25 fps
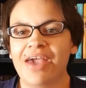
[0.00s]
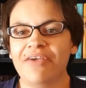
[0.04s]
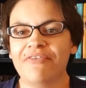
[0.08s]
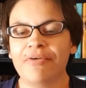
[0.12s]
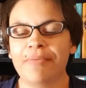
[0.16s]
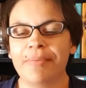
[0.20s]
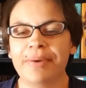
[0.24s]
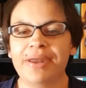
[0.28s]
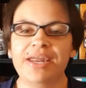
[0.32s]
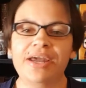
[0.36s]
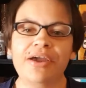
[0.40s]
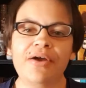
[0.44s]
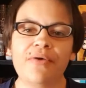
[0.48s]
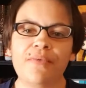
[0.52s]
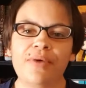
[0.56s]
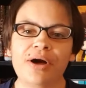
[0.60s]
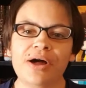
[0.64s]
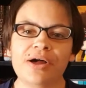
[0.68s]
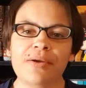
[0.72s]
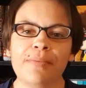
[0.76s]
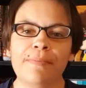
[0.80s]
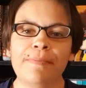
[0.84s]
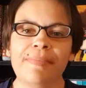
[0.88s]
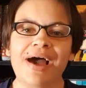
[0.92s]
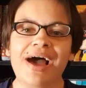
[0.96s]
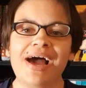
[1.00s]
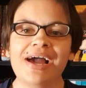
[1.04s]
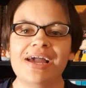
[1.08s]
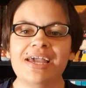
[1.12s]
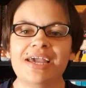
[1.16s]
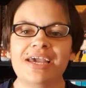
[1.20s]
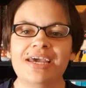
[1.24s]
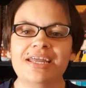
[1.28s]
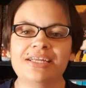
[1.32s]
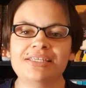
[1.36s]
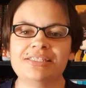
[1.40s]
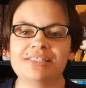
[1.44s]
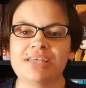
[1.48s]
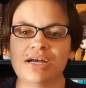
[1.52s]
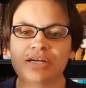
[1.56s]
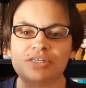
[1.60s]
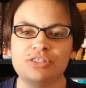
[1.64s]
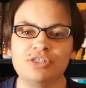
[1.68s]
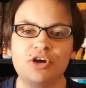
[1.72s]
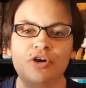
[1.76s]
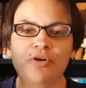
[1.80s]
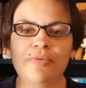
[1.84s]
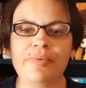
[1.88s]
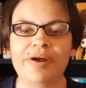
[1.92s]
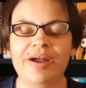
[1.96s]
Hey everybody, welcome back. It is
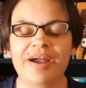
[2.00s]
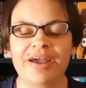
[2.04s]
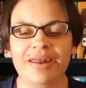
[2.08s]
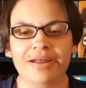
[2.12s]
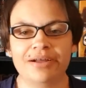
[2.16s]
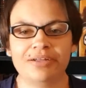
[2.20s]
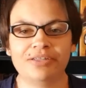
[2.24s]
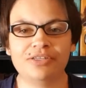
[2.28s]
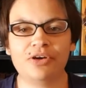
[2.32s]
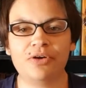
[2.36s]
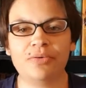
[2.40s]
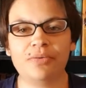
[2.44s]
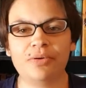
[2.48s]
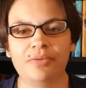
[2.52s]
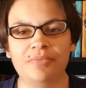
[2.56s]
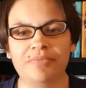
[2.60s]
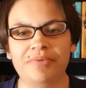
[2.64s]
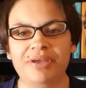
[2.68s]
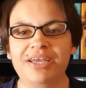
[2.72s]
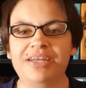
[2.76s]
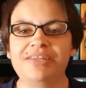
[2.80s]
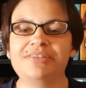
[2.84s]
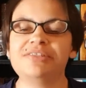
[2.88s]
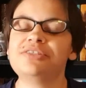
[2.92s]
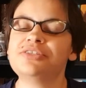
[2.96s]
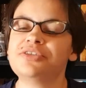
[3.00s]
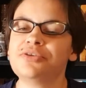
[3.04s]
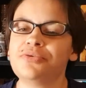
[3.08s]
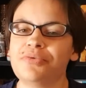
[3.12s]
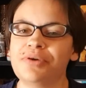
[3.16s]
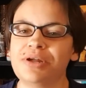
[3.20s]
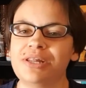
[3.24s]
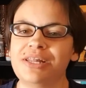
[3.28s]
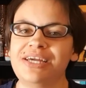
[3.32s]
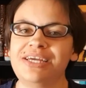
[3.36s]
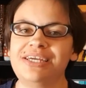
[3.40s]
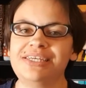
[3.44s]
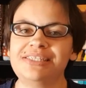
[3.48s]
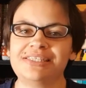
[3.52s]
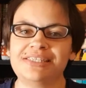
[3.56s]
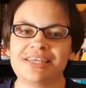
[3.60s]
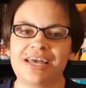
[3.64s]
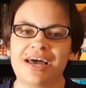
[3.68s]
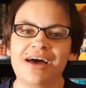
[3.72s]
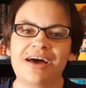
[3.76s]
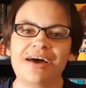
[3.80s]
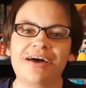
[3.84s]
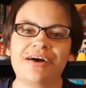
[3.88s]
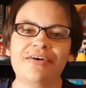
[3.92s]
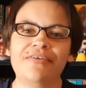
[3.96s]
October, and October means the release
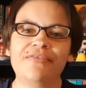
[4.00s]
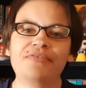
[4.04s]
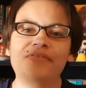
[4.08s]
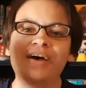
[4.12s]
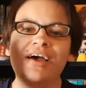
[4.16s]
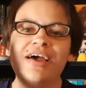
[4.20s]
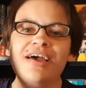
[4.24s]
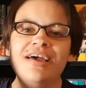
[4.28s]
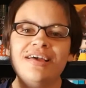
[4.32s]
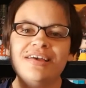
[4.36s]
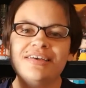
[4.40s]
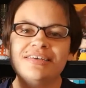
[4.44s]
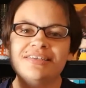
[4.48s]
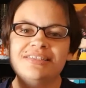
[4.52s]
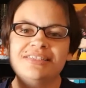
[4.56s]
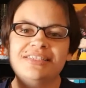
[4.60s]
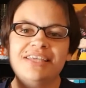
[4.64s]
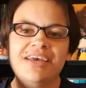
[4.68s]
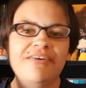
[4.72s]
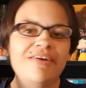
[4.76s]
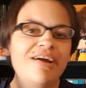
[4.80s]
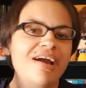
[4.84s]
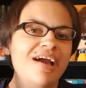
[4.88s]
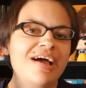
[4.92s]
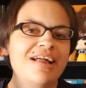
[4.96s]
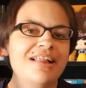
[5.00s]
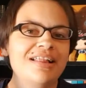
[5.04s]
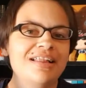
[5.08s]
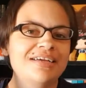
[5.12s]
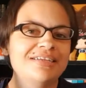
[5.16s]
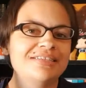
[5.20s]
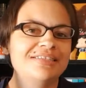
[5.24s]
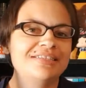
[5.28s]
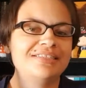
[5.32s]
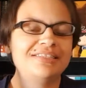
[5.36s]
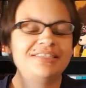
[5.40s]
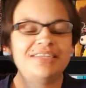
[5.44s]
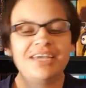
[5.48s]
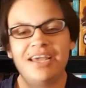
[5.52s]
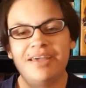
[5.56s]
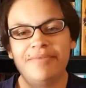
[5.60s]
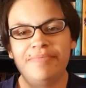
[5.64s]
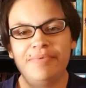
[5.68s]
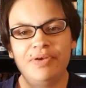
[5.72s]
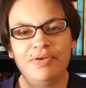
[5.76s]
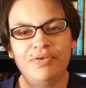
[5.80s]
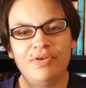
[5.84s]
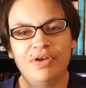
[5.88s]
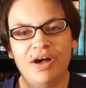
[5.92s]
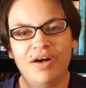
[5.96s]
of Sara Ella's
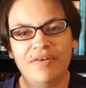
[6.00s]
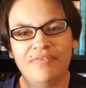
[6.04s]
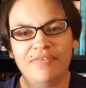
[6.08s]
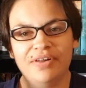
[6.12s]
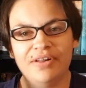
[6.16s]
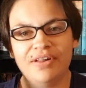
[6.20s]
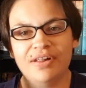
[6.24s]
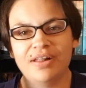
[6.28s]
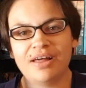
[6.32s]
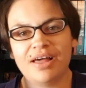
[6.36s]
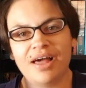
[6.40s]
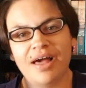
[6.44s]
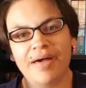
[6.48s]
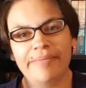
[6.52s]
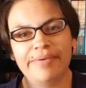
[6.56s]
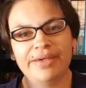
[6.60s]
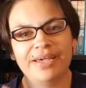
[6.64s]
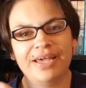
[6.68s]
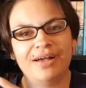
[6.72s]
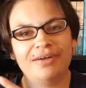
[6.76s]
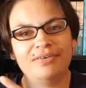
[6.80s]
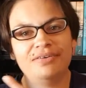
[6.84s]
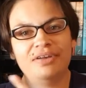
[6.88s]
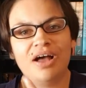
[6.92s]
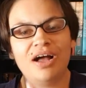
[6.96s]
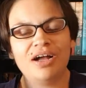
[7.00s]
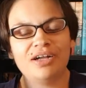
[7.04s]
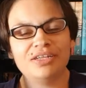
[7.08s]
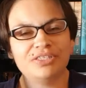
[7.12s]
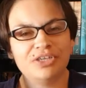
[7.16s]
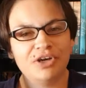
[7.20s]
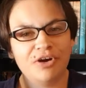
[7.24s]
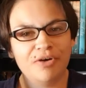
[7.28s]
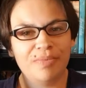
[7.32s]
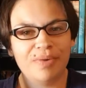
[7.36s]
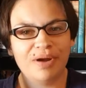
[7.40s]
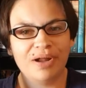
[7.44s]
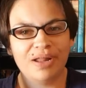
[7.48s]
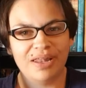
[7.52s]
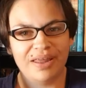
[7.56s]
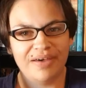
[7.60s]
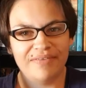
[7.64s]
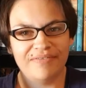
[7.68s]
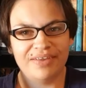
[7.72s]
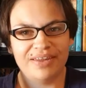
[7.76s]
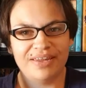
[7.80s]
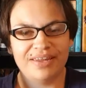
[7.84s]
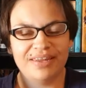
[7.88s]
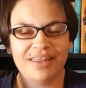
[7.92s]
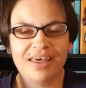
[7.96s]
debut novel, coming out October
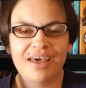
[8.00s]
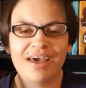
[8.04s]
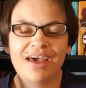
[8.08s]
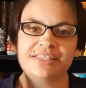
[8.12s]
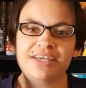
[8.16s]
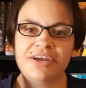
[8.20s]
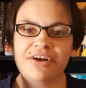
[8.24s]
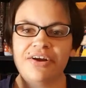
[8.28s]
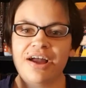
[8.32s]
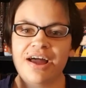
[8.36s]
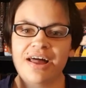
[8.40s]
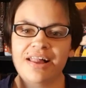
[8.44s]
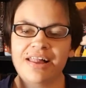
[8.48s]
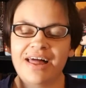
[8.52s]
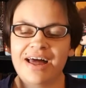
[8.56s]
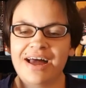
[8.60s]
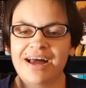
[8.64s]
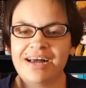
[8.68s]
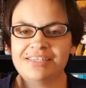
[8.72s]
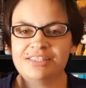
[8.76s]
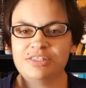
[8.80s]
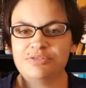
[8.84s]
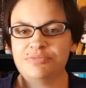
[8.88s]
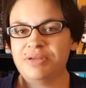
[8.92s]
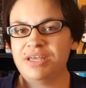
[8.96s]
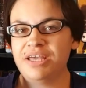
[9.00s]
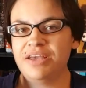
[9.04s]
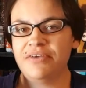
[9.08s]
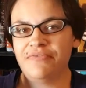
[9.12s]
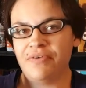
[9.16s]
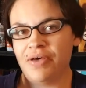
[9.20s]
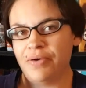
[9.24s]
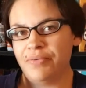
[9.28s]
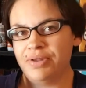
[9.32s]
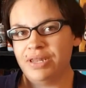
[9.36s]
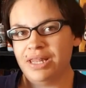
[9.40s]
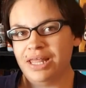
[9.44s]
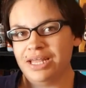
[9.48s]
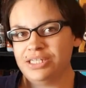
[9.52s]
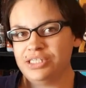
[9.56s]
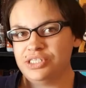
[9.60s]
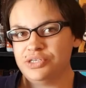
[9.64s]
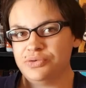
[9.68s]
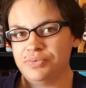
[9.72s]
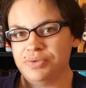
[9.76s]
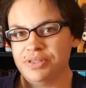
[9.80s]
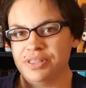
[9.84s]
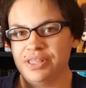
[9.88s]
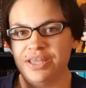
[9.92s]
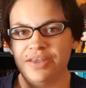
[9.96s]
11th. Sara Ella asked me if I would like
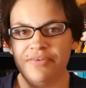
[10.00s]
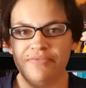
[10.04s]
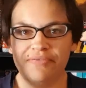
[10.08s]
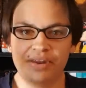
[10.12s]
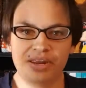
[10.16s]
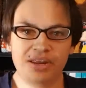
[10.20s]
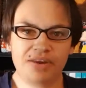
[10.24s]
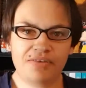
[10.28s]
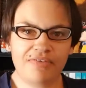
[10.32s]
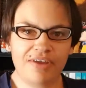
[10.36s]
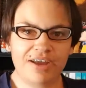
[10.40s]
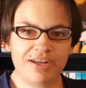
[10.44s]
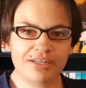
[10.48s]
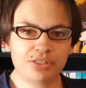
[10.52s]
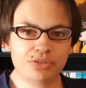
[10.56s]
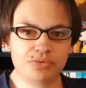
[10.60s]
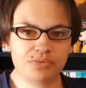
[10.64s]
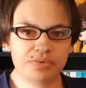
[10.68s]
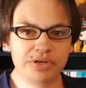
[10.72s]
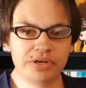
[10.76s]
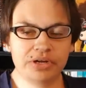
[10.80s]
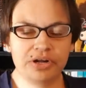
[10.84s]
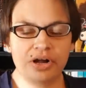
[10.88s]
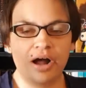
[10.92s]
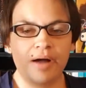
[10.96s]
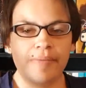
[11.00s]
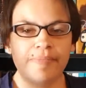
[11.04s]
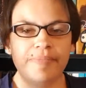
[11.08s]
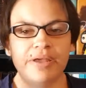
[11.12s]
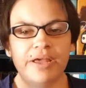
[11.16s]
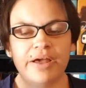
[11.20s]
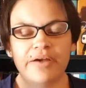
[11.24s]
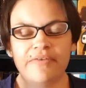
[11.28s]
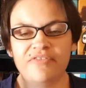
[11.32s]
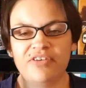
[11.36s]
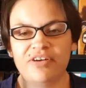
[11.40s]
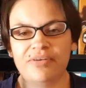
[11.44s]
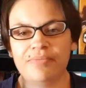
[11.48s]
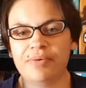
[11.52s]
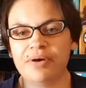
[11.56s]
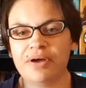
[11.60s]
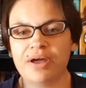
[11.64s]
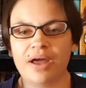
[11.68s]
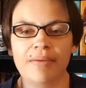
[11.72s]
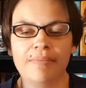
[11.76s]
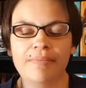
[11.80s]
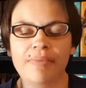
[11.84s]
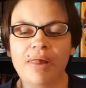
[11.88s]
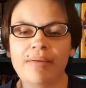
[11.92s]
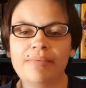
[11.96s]
to receive an advanced reader copy of her
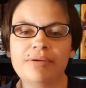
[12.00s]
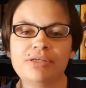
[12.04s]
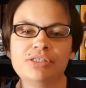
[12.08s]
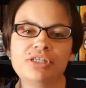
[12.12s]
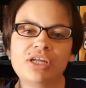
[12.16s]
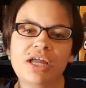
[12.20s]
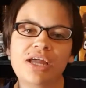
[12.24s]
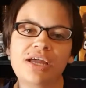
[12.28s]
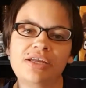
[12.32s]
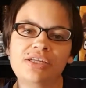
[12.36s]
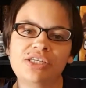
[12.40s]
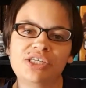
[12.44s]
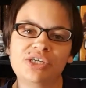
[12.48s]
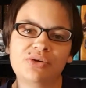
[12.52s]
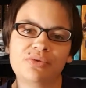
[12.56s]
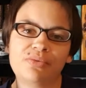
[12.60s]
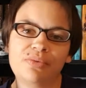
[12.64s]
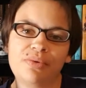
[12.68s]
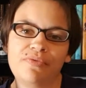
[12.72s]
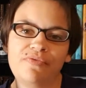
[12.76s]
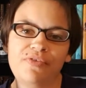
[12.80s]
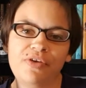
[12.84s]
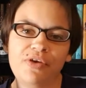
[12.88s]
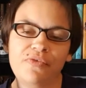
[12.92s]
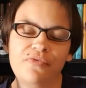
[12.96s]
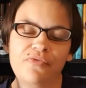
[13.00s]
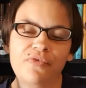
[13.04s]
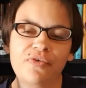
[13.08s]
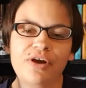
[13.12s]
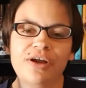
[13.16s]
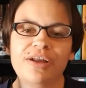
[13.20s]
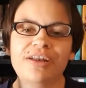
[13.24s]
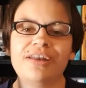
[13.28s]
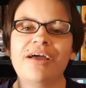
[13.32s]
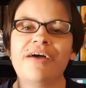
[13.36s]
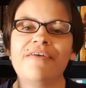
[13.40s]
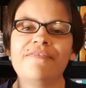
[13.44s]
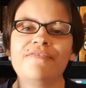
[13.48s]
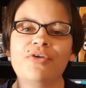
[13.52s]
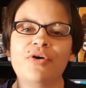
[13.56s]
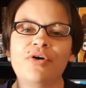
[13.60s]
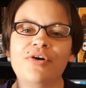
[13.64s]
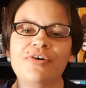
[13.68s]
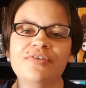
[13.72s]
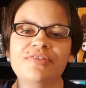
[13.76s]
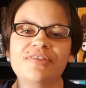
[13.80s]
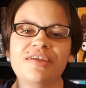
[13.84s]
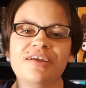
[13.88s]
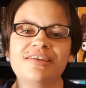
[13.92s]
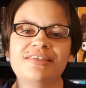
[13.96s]
book Unblemished and do a review for it, and of
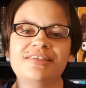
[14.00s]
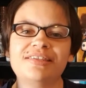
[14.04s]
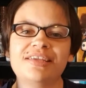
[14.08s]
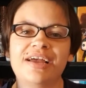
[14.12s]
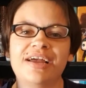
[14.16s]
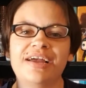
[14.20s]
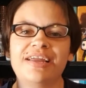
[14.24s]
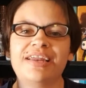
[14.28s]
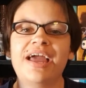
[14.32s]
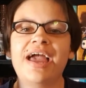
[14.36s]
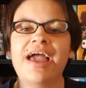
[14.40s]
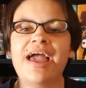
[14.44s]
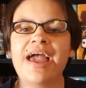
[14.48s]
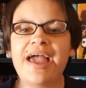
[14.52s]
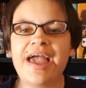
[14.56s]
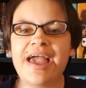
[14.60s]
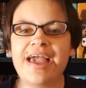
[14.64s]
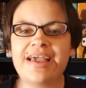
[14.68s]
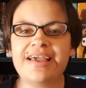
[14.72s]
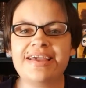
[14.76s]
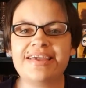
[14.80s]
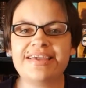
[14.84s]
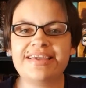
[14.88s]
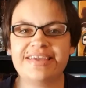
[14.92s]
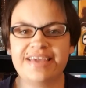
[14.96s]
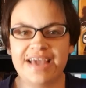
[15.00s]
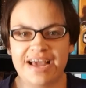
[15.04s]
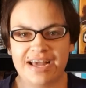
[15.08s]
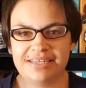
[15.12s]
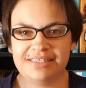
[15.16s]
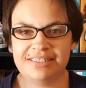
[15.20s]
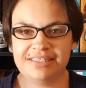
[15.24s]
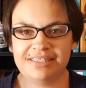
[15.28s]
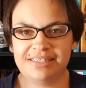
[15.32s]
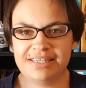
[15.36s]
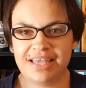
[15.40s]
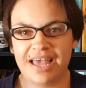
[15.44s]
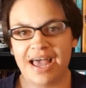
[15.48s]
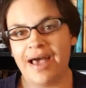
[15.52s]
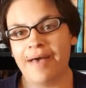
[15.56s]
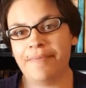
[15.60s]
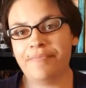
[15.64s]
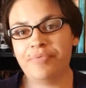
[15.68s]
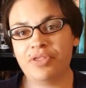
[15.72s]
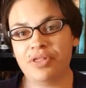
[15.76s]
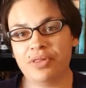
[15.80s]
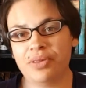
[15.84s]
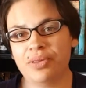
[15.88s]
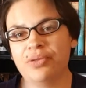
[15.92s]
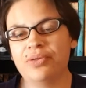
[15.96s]
course I said yes,
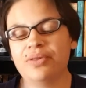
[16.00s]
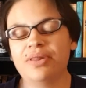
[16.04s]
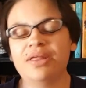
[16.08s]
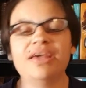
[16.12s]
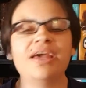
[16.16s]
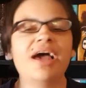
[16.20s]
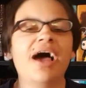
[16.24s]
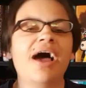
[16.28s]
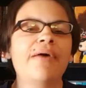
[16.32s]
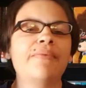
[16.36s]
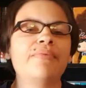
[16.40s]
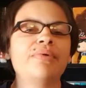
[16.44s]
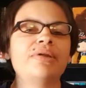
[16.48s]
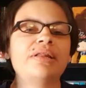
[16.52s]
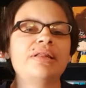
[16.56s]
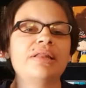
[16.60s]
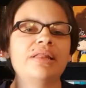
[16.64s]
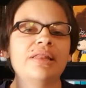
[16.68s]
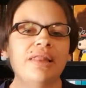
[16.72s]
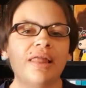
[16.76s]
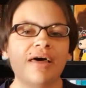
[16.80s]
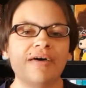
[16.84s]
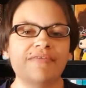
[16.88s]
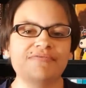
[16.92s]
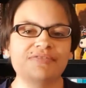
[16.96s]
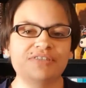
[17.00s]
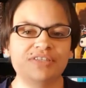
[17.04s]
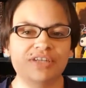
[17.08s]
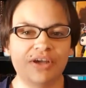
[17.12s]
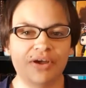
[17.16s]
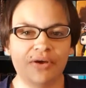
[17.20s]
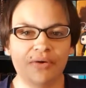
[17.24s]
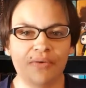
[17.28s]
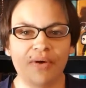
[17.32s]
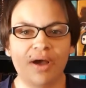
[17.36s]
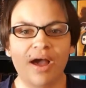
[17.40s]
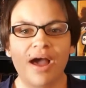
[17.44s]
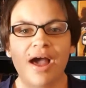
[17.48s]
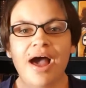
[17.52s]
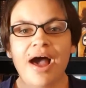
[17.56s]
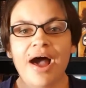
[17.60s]
absolutely, I would love to.